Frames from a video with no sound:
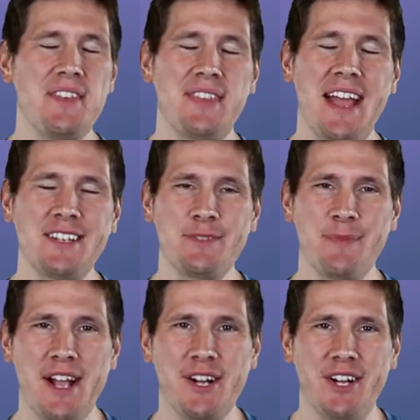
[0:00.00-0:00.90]
Thanks,
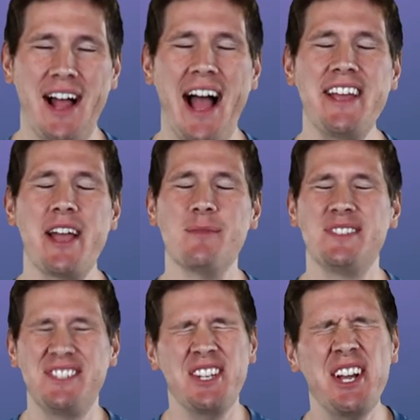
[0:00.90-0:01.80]
Michael. I am
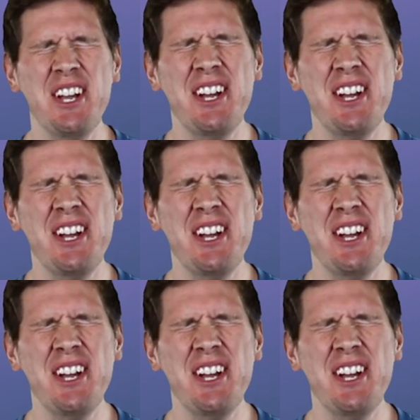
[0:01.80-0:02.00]
super